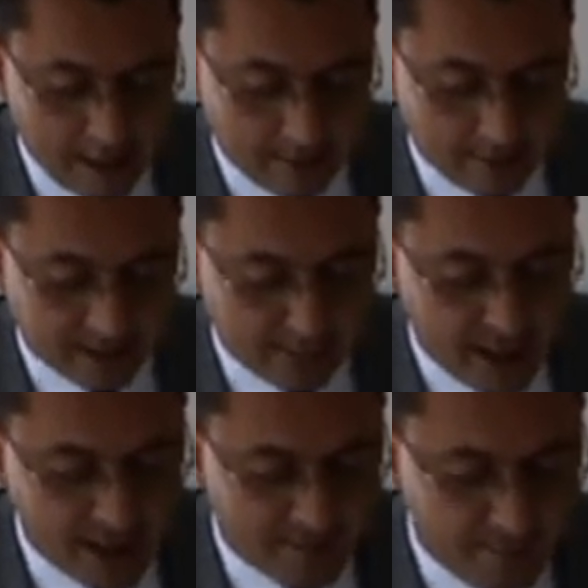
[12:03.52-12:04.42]
Uh, the
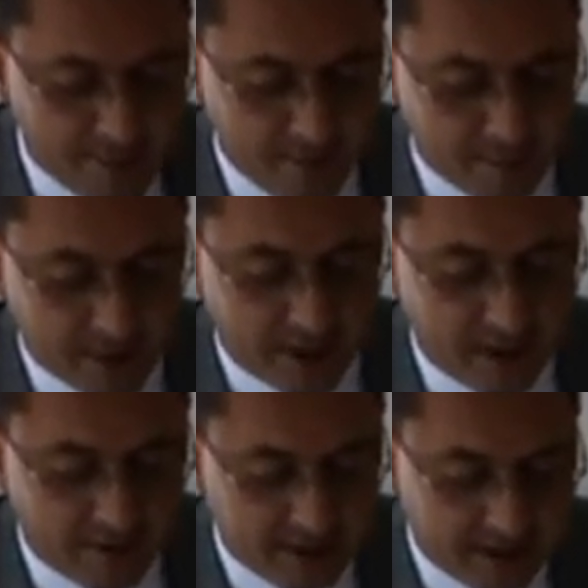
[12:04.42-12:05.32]
supply of paper
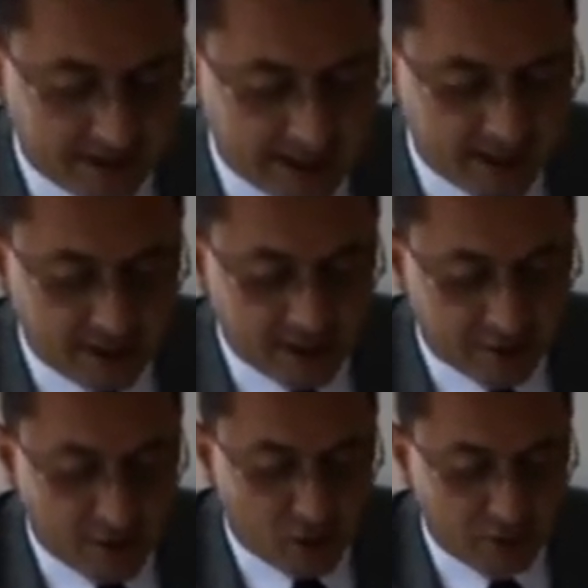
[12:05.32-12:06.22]
money is then
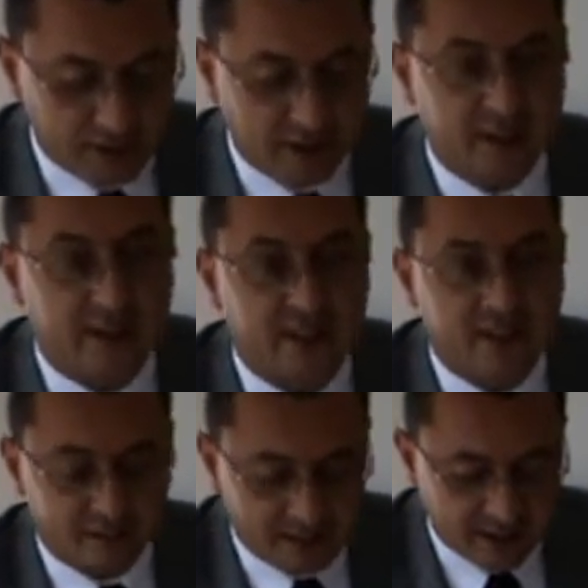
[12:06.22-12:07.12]
involved in
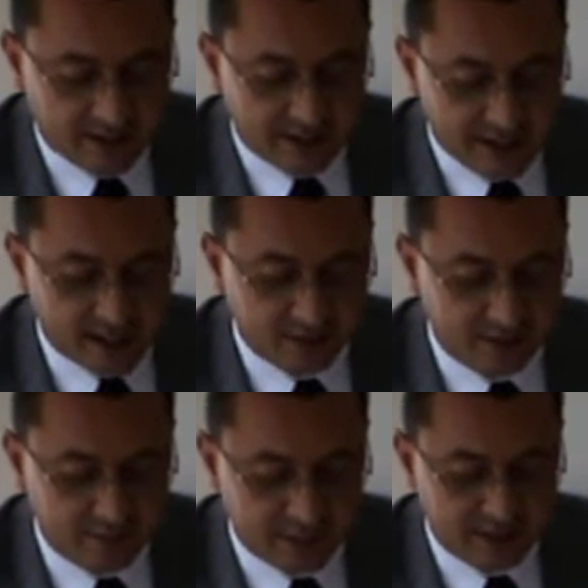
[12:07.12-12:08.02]
uh, nothing
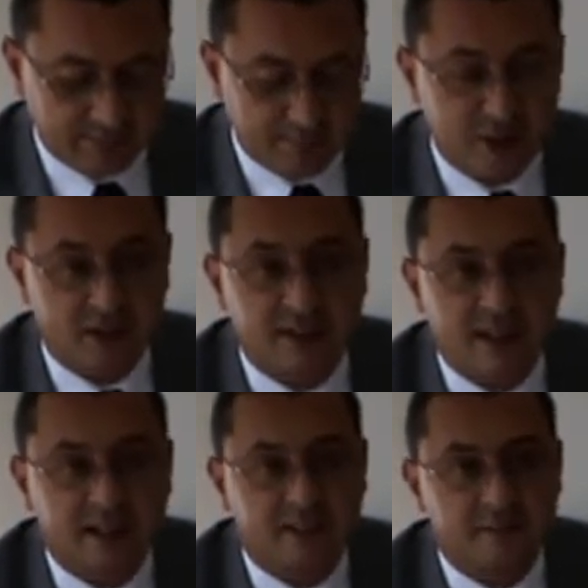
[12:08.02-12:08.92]
else but a special
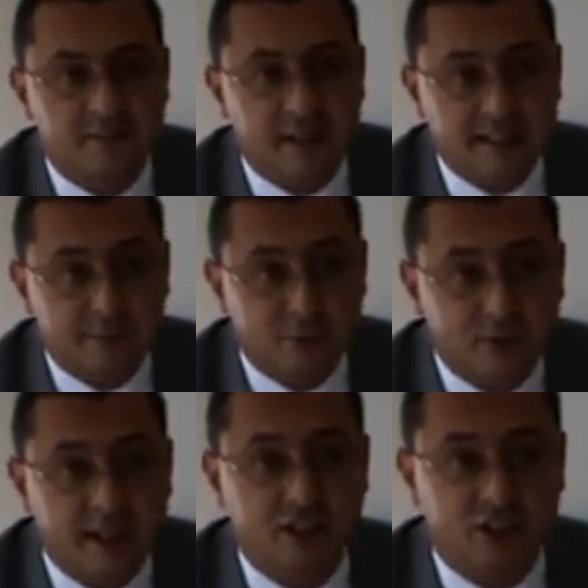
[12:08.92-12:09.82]
kind of
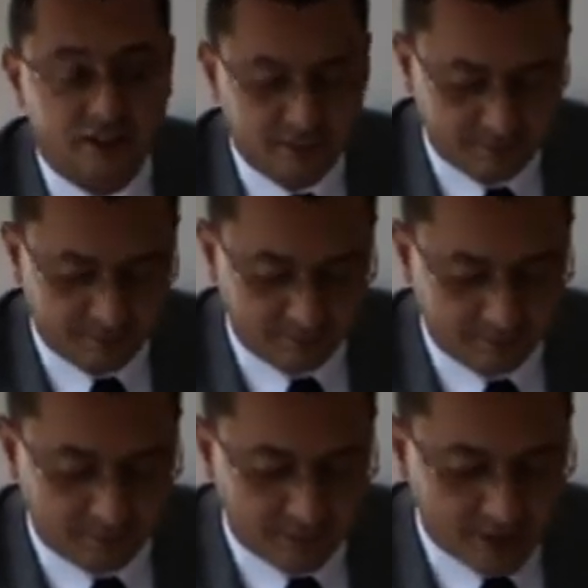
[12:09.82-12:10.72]
exploitation,
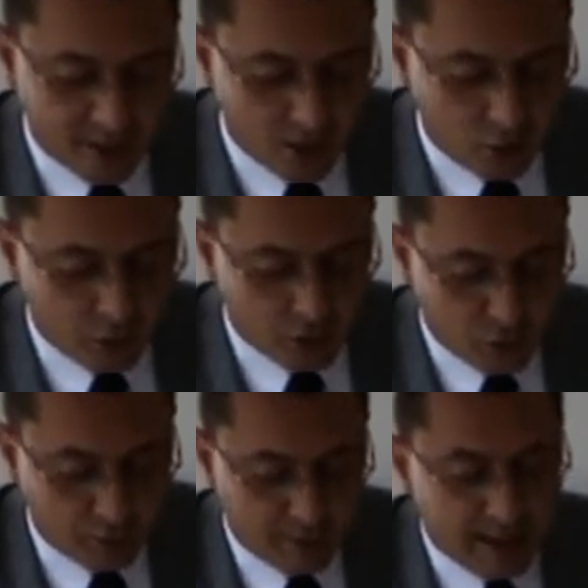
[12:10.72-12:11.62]
which
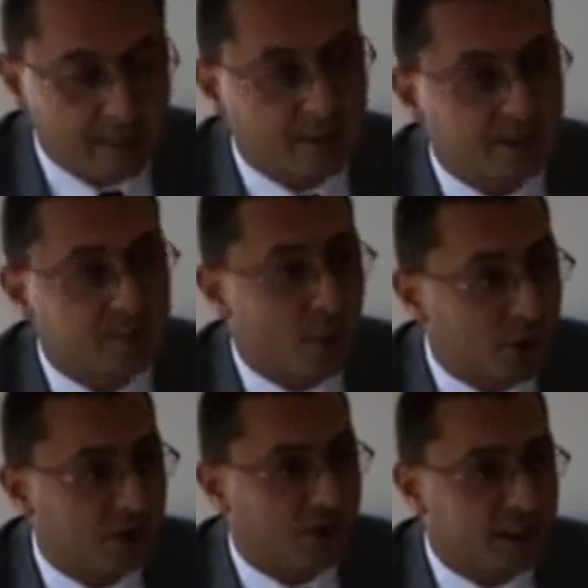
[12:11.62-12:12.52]
could be labeled
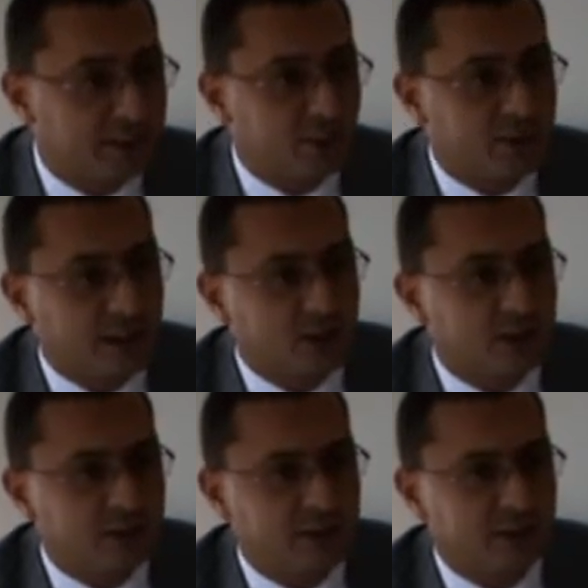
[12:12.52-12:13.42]
monetary
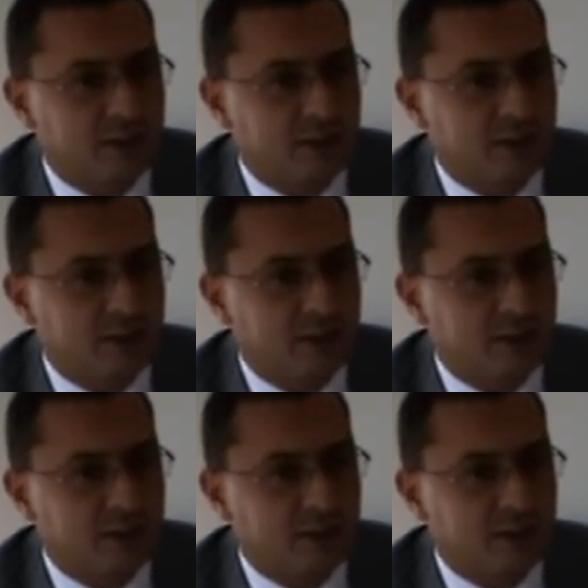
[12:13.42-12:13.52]
exploitation,